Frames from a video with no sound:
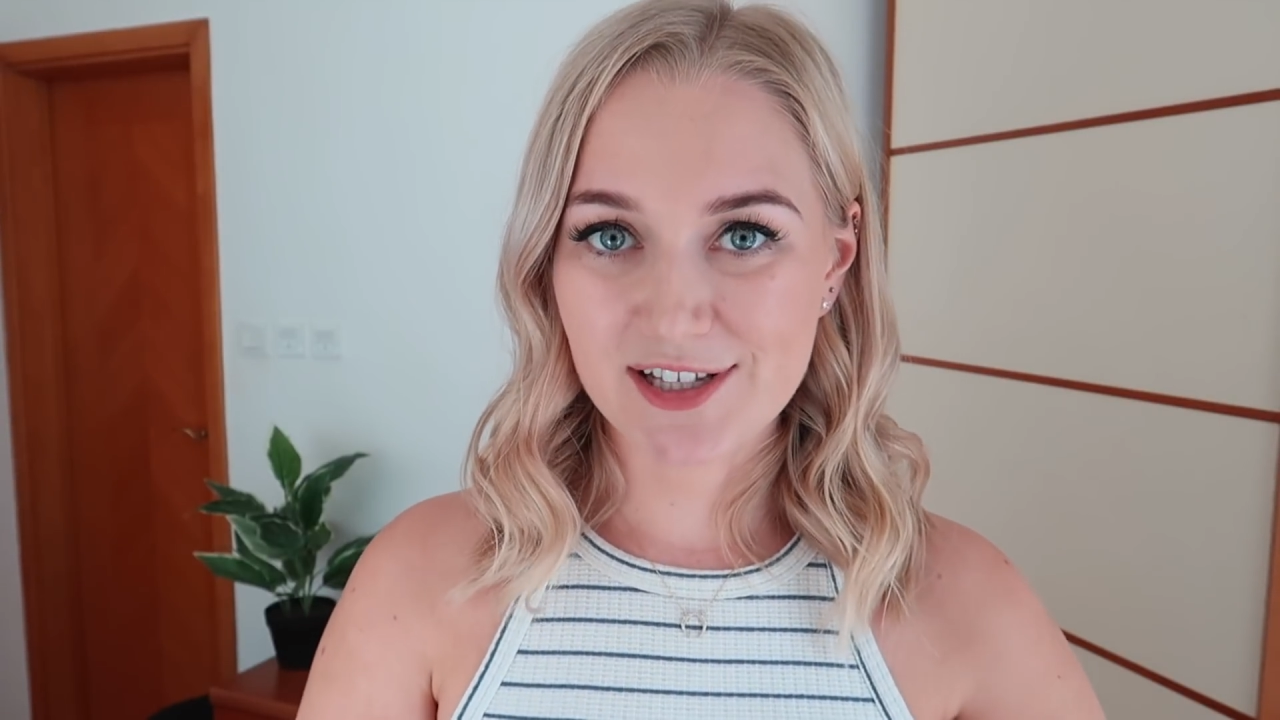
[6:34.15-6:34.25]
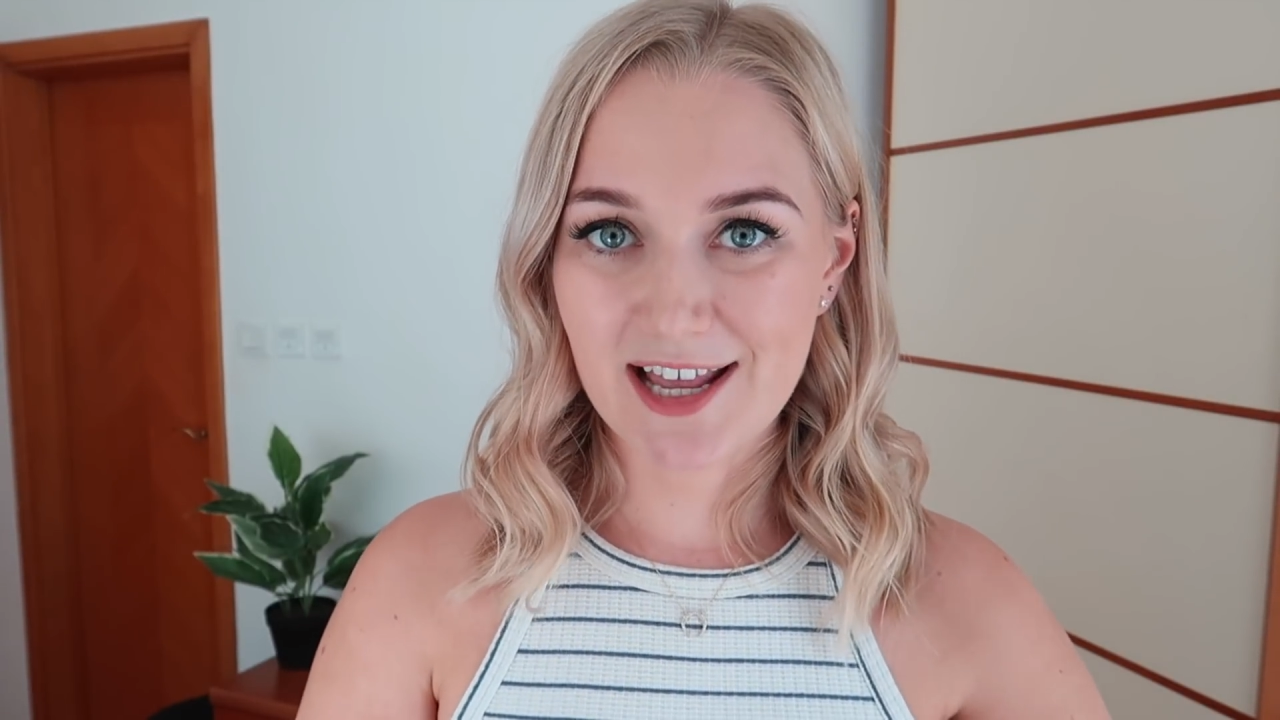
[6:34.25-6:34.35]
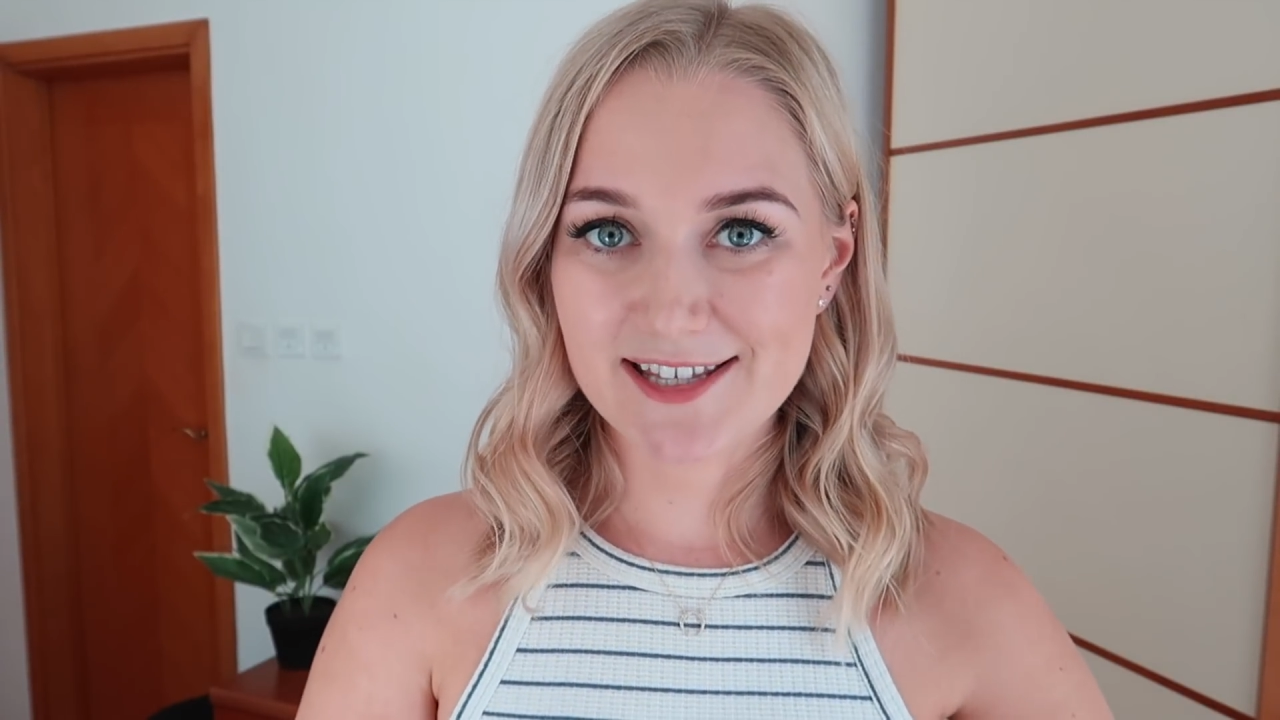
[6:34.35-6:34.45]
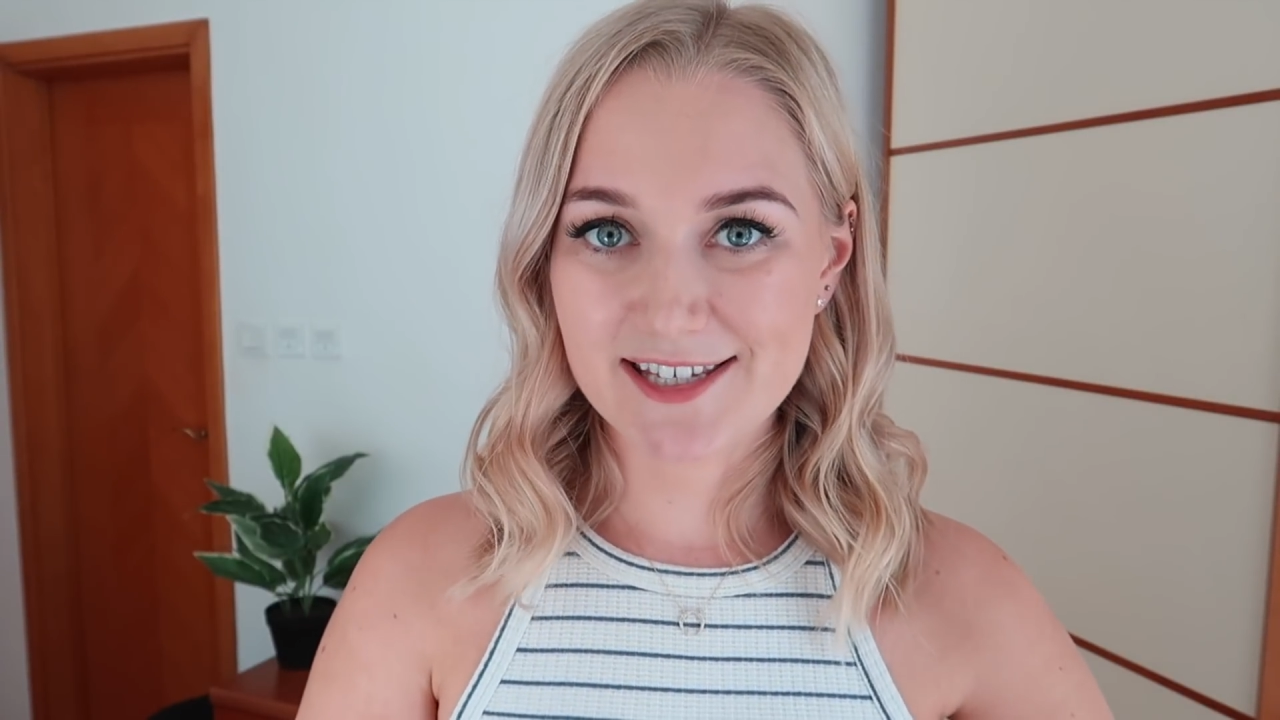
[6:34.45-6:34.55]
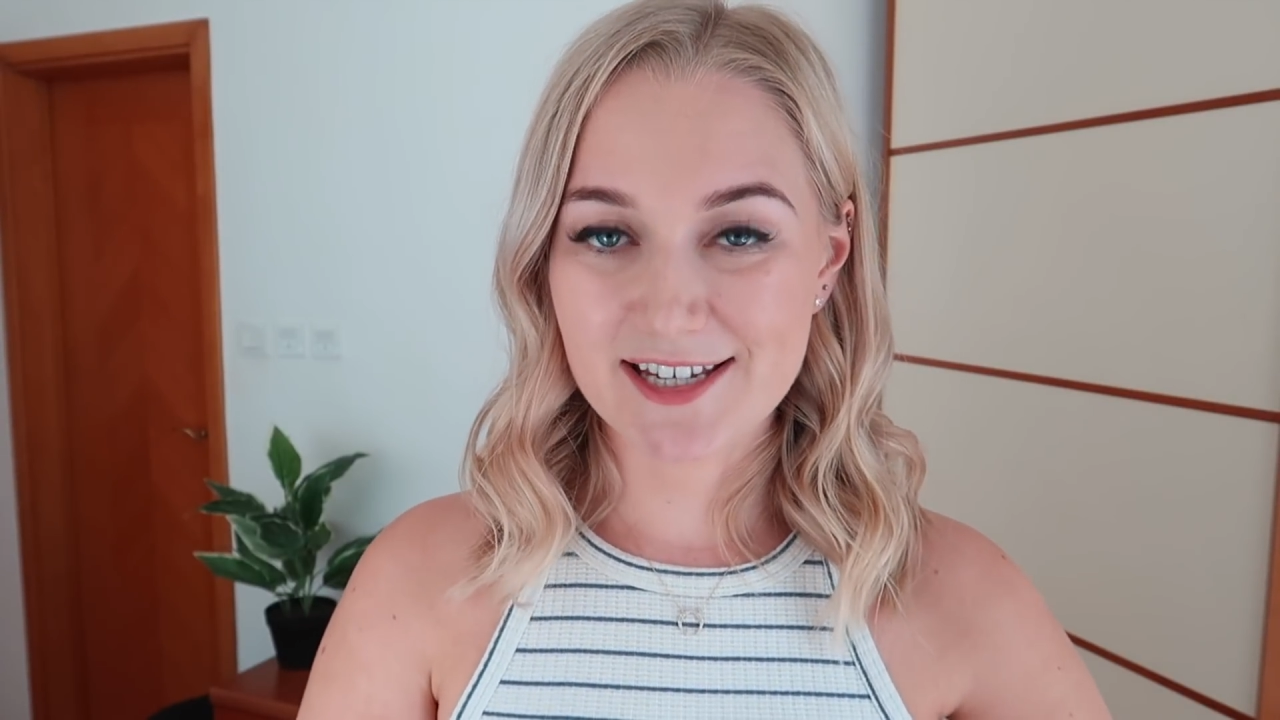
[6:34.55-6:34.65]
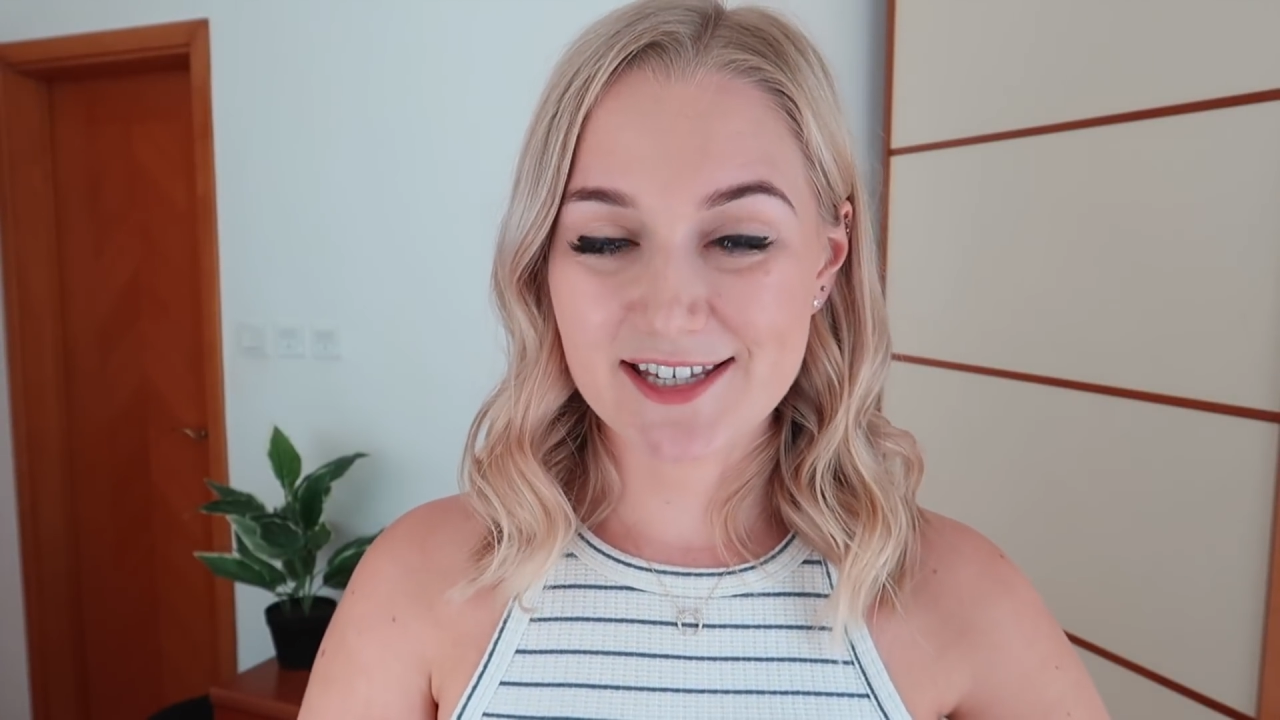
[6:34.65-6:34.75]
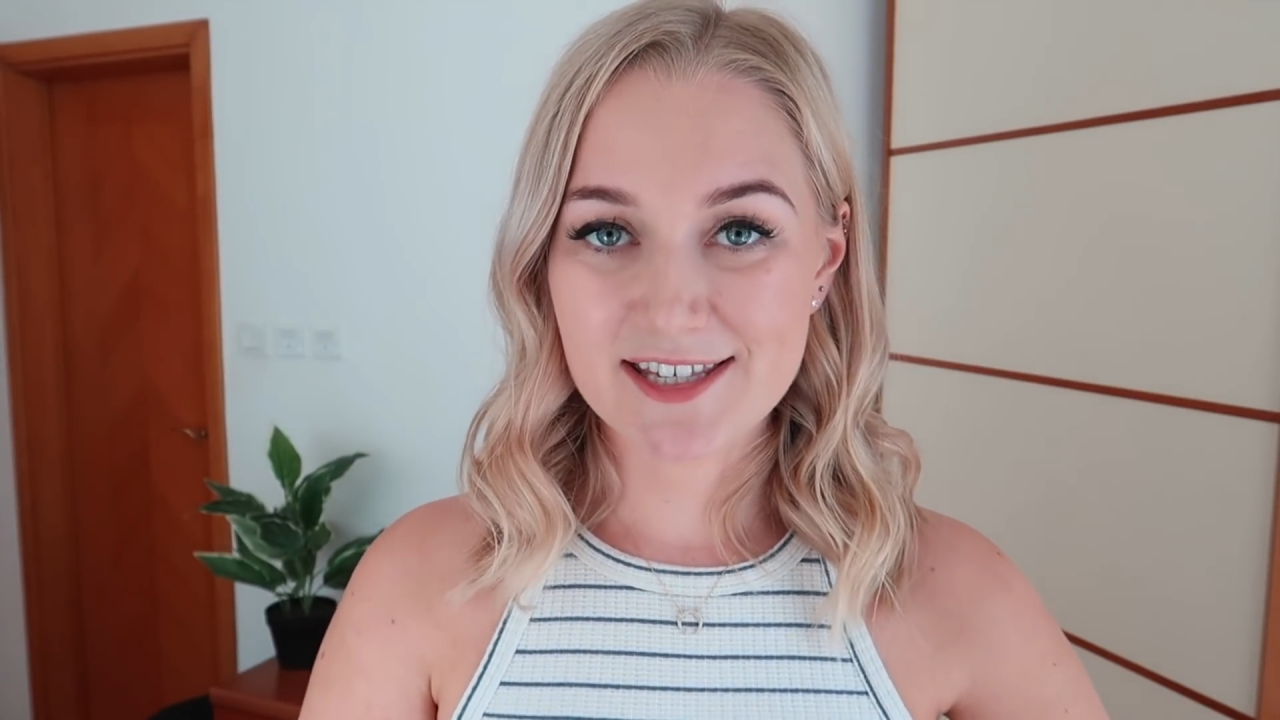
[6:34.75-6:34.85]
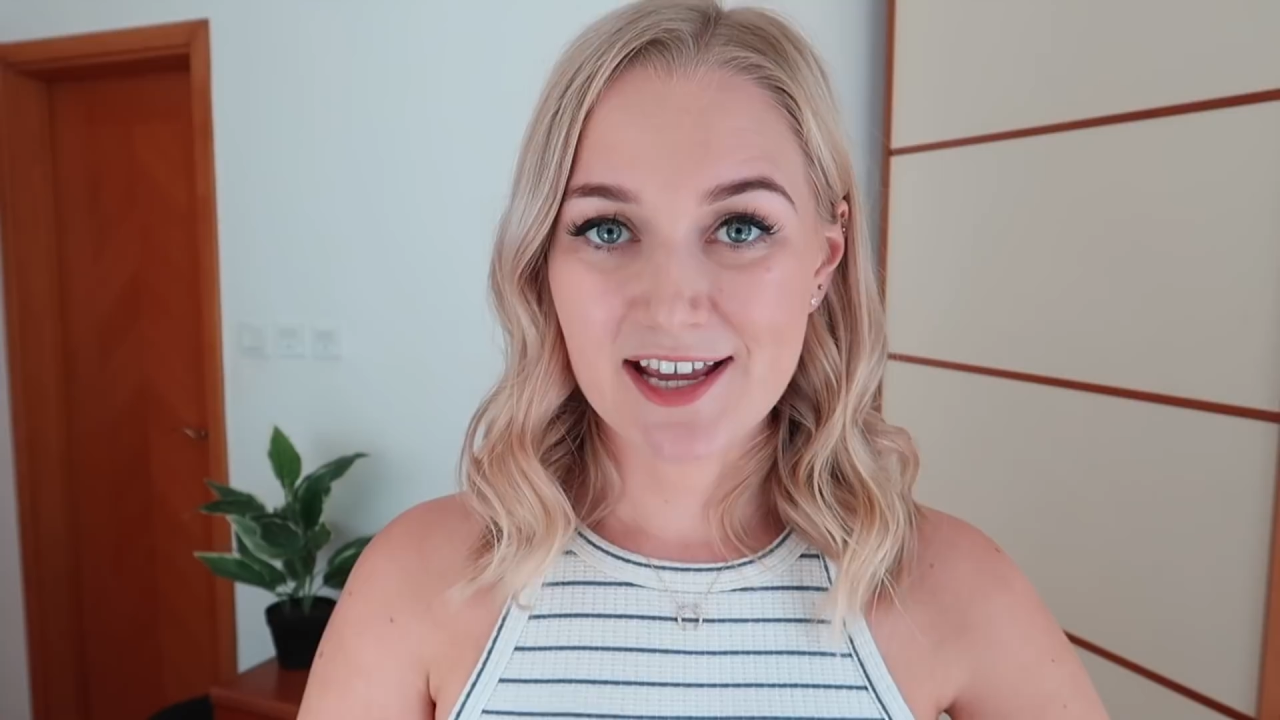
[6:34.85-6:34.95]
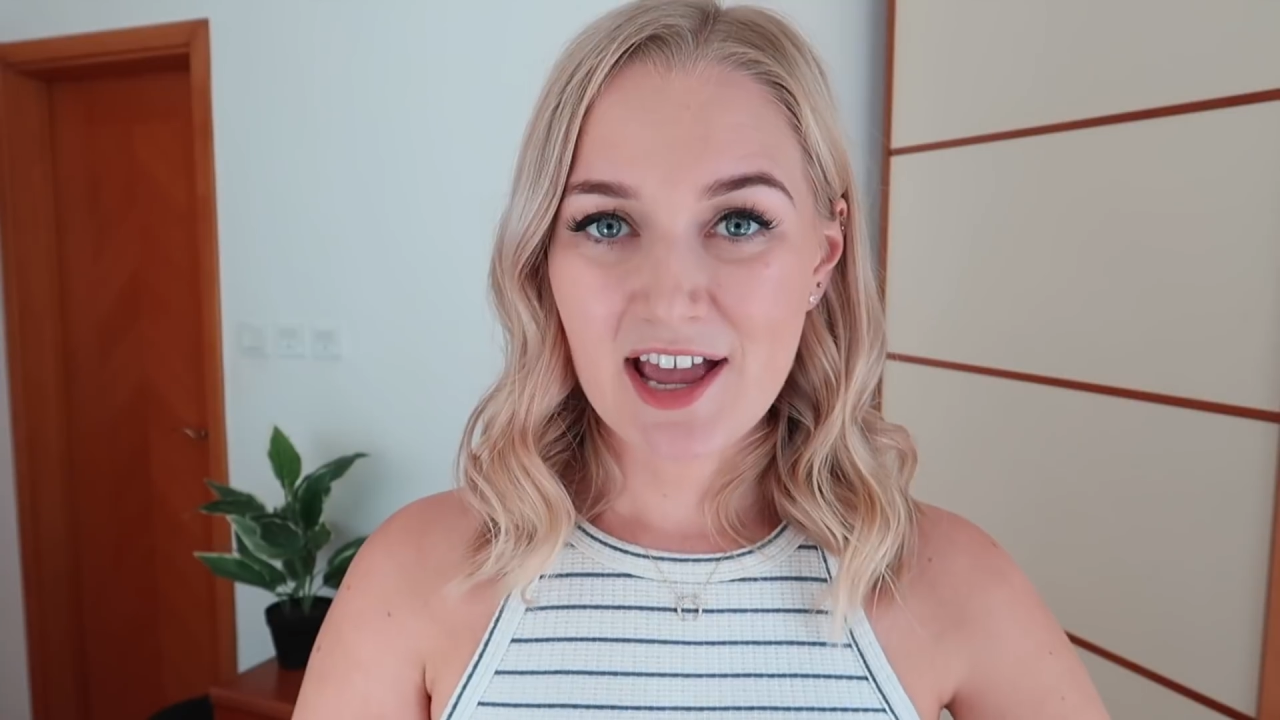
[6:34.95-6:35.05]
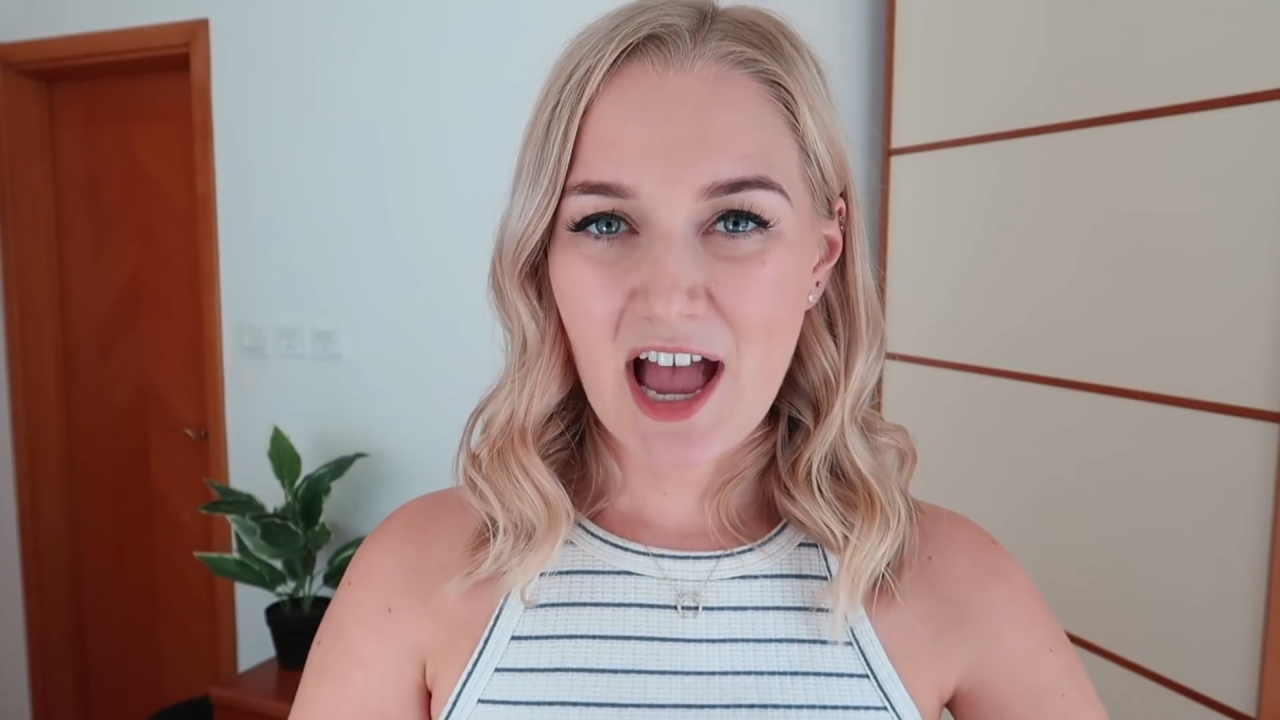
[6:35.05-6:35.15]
letters.